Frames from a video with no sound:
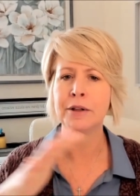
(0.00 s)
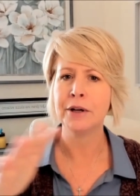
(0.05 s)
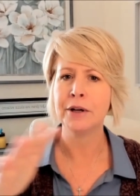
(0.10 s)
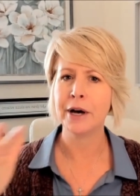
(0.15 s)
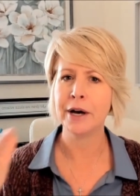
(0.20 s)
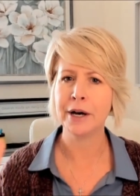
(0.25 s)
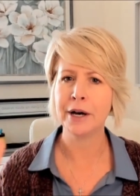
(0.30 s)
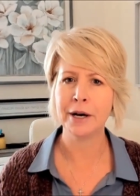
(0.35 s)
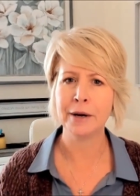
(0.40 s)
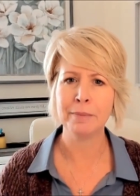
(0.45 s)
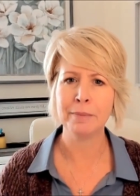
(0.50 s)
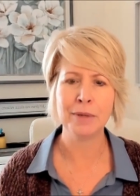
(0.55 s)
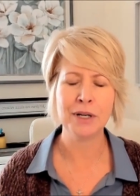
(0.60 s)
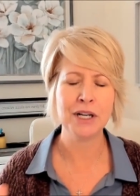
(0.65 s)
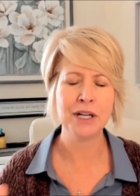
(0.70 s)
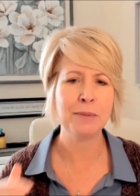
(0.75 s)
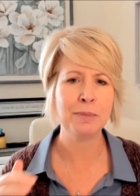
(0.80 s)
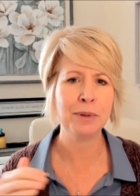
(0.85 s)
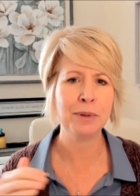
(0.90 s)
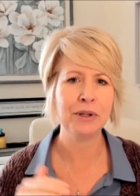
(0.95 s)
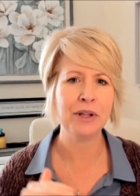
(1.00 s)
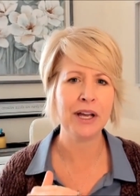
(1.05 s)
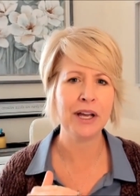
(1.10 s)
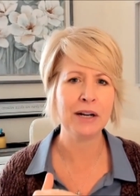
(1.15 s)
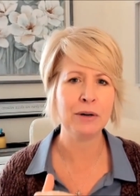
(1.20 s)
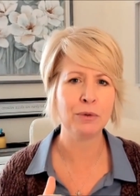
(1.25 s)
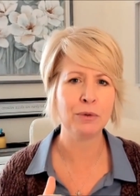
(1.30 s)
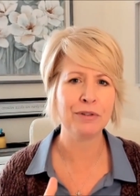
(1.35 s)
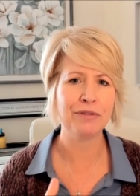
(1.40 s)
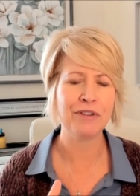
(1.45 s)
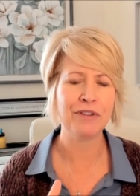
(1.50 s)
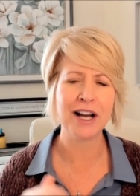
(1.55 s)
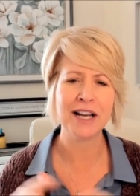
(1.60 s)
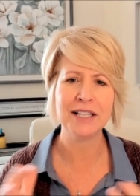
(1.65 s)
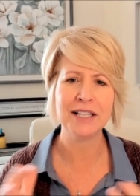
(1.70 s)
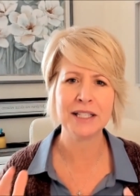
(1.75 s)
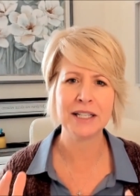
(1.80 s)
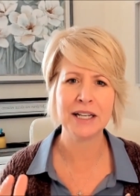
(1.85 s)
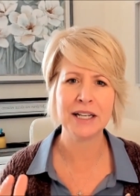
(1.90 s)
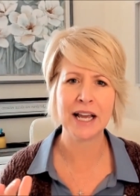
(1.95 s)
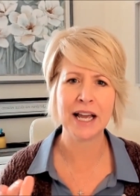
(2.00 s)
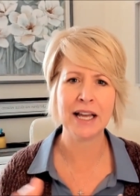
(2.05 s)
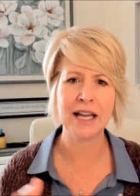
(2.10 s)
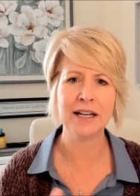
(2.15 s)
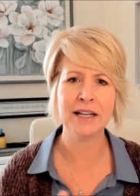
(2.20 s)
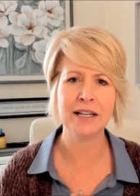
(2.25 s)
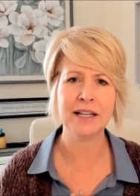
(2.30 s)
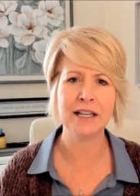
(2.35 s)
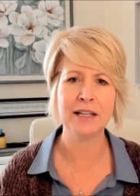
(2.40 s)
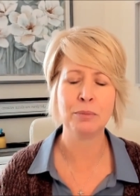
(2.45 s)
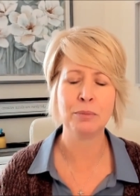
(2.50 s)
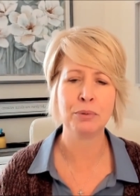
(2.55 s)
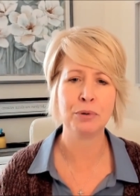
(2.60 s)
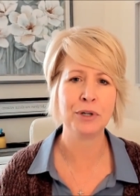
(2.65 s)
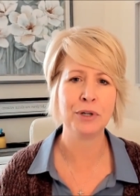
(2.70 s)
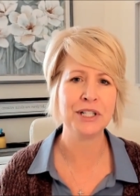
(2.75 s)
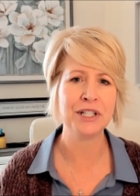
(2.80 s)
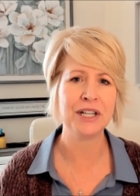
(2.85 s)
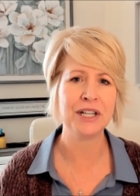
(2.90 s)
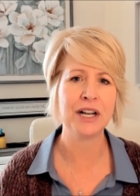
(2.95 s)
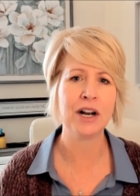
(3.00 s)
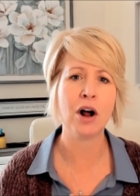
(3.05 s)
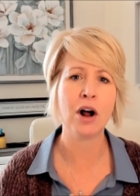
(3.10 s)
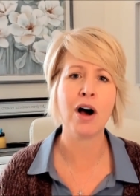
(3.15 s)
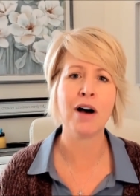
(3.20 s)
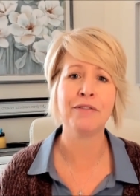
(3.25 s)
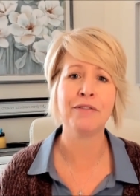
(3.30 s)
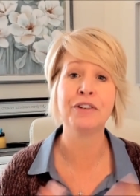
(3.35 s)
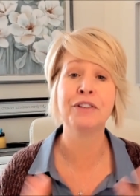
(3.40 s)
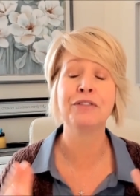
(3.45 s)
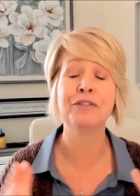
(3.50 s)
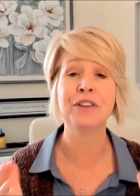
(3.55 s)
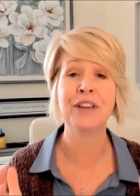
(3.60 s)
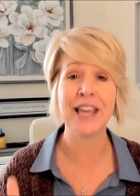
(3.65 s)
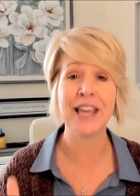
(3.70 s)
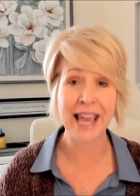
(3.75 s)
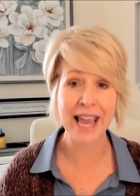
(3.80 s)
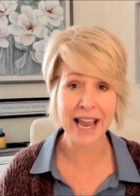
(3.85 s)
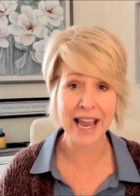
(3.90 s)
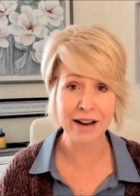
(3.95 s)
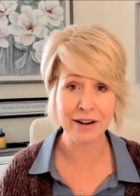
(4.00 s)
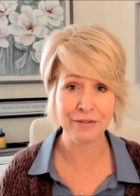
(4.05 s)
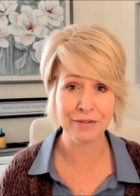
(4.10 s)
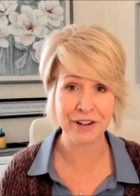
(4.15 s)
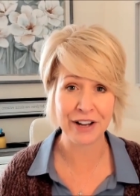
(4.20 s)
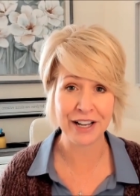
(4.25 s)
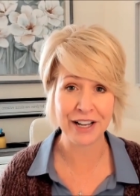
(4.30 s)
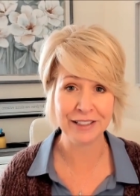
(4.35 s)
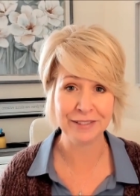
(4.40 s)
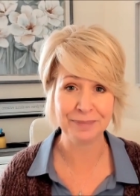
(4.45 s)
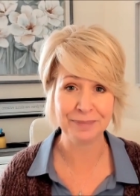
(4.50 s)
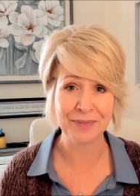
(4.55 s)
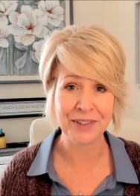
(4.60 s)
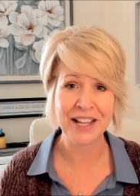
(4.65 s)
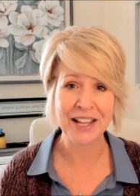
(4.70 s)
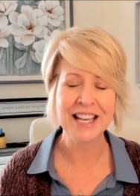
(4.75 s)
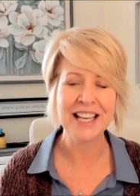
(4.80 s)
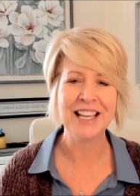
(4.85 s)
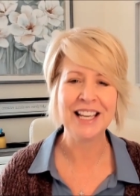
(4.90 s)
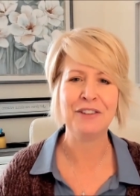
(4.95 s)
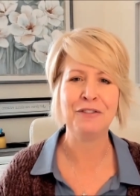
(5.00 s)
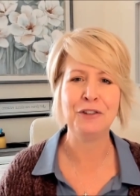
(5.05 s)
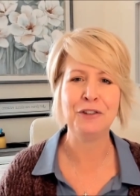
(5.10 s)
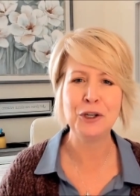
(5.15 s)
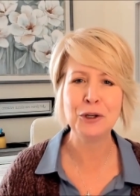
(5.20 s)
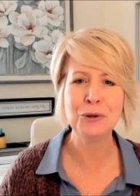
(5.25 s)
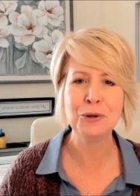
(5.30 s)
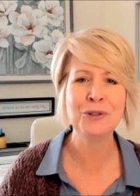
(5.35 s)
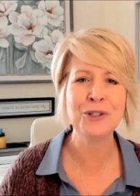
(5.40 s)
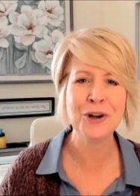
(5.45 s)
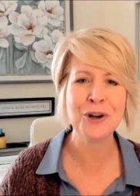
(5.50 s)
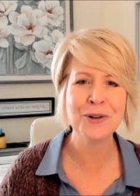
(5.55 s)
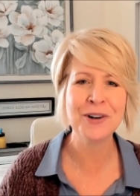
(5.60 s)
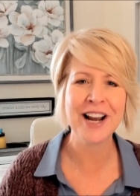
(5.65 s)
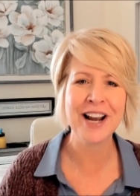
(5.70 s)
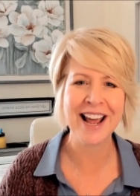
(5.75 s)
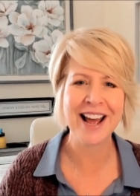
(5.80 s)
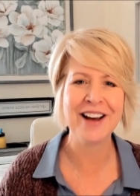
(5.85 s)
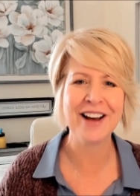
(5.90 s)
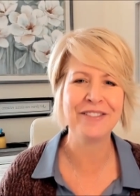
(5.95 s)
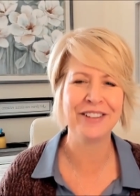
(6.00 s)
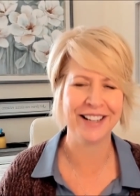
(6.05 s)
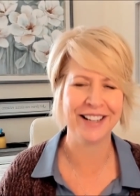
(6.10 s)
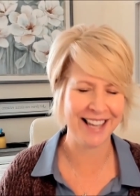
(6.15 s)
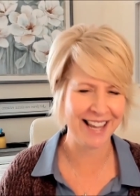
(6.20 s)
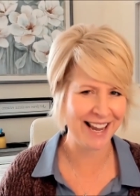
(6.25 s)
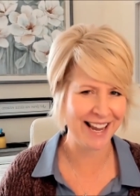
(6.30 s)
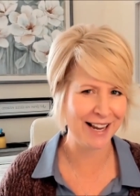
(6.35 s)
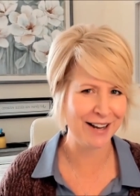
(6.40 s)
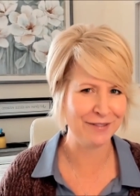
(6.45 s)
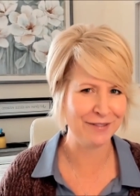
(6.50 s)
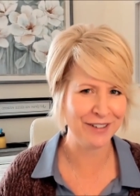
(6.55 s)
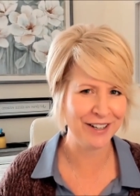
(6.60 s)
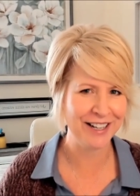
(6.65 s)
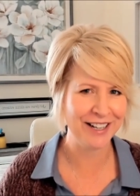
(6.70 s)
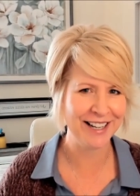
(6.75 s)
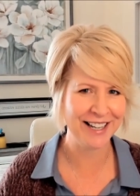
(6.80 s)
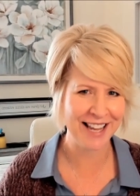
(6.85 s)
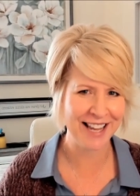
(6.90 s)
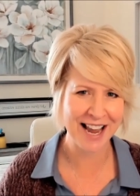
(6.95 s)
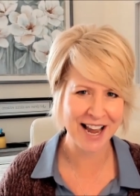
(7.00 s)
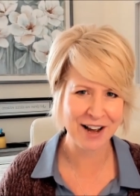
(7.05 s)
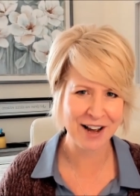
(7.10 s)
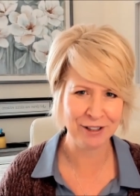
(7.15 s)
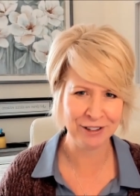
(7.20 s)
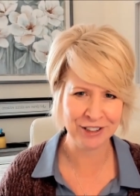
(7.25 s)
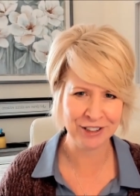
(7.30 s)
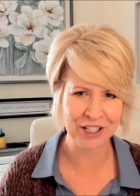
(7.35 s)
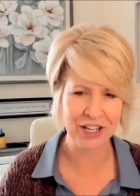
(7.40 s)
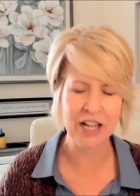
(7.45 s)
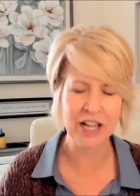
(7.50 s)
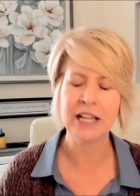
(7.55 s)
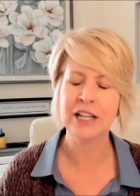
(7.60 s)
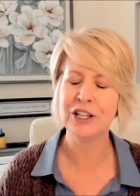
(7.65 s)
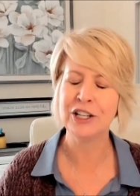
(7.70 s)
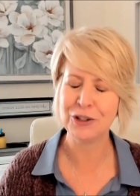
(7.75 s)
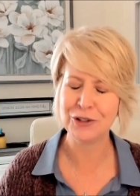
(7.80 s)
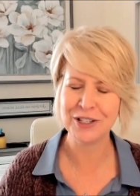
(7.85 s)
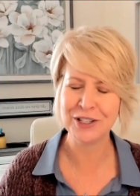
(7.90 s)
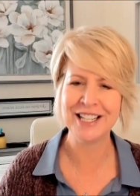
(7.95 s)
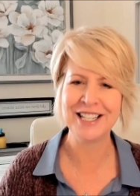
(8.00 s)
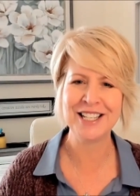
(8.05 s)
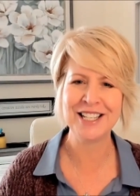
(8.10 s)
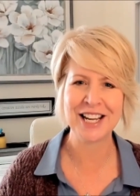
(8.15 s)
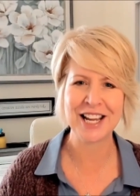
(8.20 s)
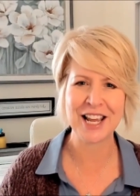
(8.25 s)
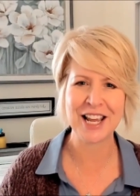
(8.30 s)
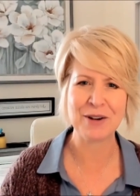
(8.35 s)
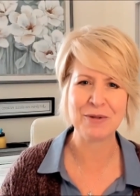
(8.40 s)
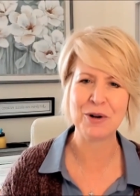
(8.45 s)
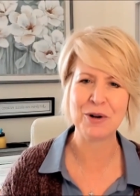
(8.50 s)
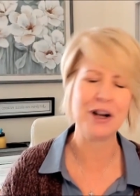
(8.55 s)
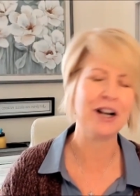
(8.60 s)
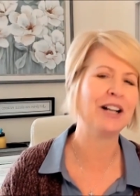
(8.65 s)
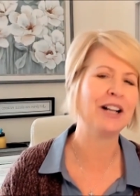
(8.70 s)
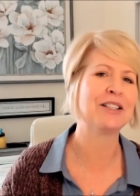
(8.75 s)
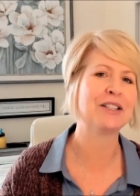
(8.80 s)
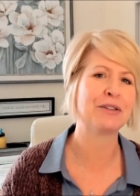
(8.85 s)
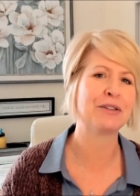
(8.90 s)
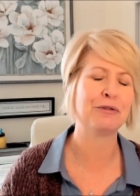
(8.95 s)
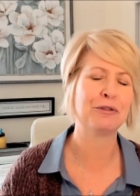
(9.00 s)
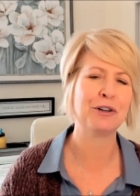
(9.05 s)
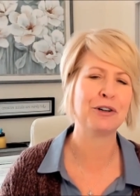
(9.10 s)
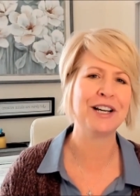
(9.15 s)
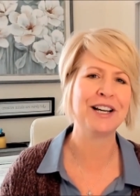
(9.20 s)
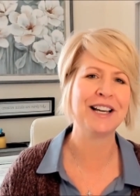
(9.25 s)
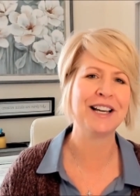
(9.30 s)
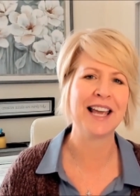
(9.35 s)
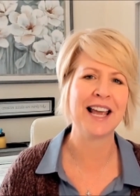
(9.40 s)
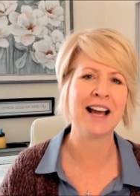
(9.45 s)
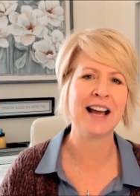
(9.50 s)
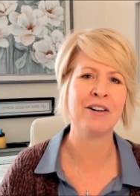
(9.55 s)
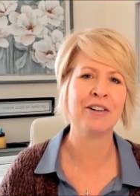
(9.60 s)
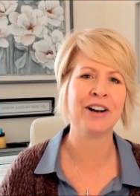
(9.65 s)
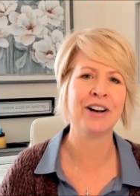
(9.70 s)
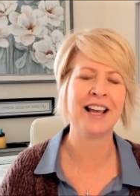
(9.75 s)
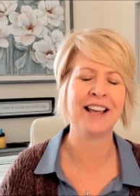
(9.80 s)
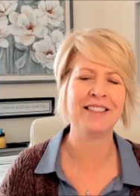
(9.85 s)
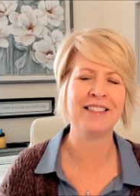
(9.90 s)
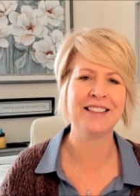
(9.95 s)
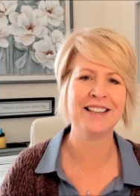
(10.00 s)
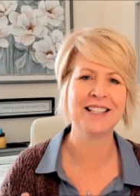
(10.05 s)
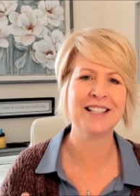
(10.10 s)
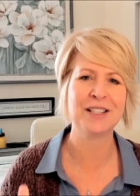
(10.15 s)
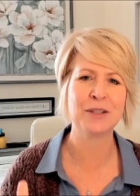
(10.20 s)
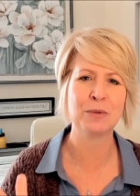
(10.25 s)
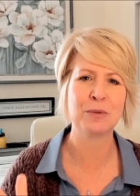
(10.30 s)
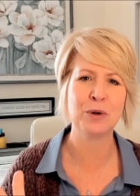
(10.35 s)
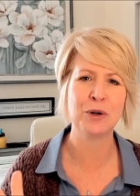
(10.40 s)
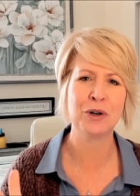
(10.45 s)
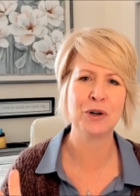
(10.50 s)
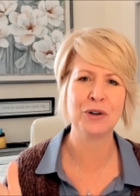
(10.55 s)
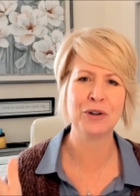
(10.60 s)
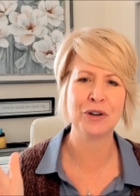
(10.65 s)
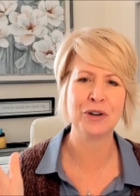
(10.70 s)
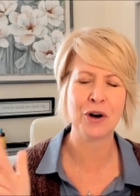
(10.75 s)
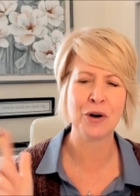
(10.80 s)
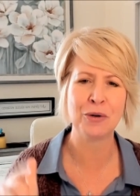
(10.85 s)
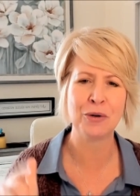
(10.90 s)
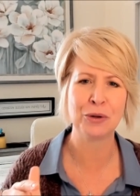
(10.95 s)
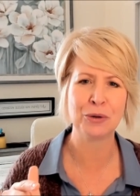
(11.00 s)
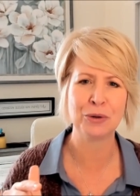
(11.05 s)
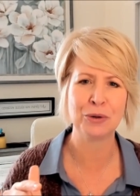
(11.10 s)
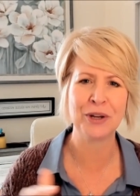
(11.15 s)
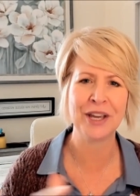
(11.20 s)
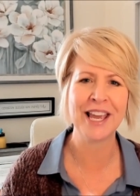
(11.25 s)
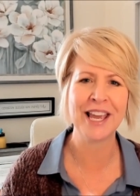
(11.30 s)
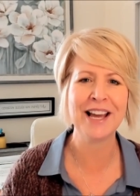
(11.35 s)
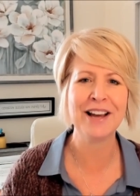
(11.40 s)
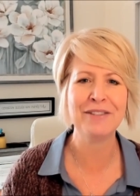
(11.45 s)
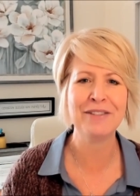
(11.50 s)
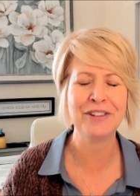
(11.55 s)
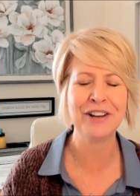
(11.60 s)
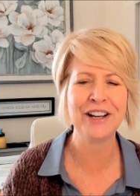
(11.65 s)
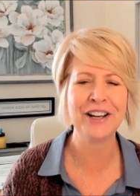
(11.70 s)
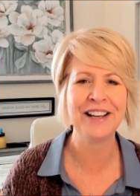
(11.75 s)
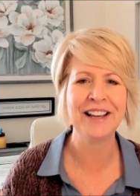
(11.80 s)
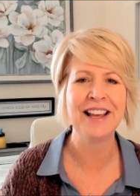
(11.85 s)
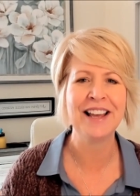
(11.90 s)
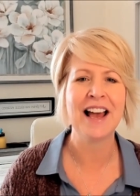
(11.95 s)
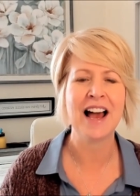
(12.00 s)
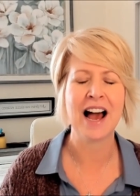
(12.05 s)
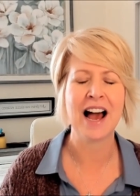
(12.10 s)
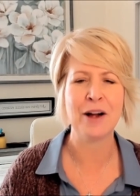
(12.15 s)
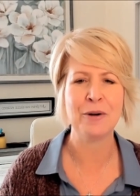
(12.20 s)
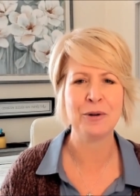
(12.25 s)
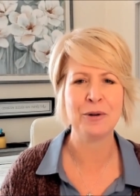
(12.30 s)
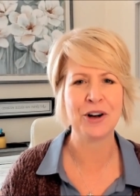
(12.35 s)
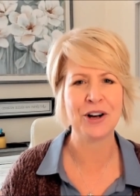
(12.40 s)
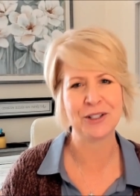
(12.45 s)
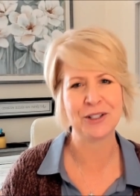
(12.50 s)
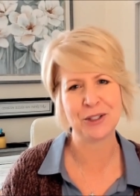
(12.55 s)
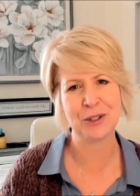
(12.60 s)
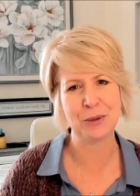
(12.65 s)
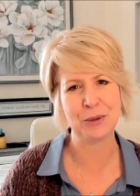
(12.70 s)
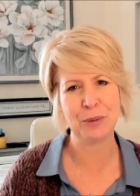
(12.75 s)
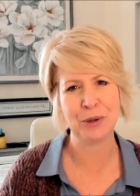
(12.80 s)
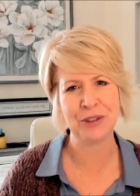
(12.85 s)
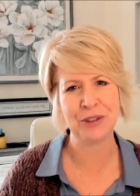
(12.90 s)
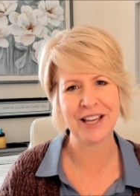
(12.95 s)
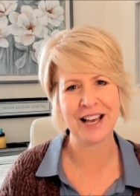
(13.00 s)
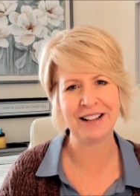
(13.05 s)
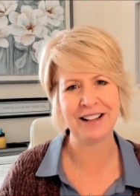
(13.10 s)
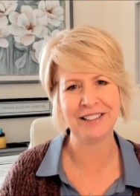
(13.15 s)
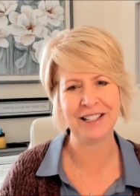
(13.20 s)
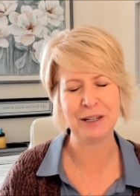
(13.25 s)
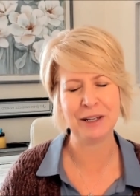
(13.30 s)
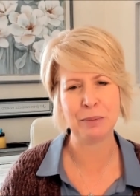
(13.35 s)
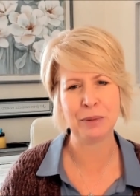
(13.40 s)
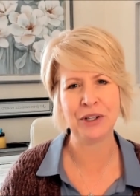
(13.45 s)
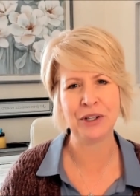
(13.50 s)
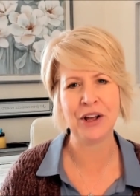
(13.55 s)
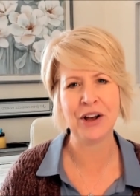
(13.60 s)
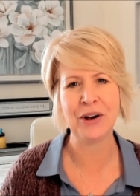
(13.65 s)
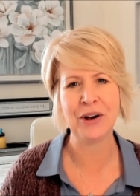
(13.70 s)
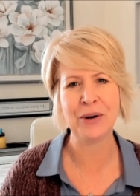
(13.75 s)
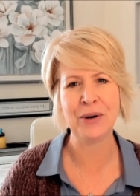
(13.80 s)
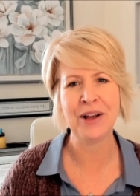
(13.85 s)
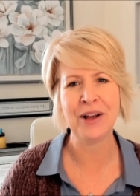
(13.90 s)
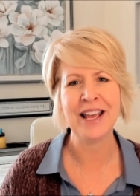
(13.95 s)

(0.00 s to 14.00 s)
uh, manipulate revise it edit it print it off of canva if you don't have a Canva account, you need to get one. It's a free account, and this will go through Canva. I will also put that link below,